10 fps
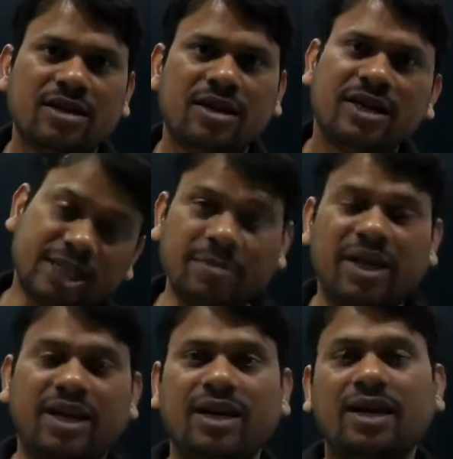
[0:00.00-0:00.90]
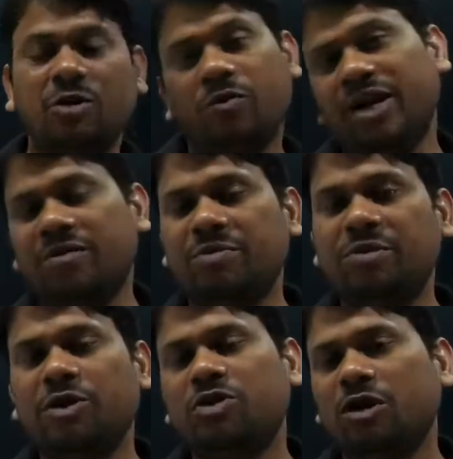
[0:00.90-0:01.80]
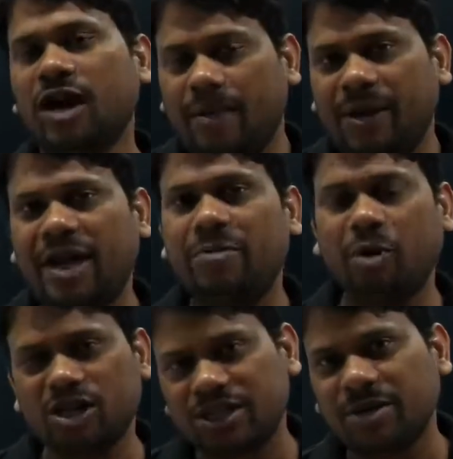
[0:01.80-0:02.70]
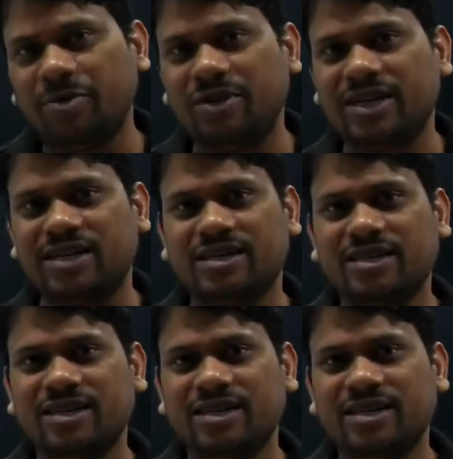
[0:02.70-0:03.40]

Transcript: Similarly, whenever we want to apply positive voltage,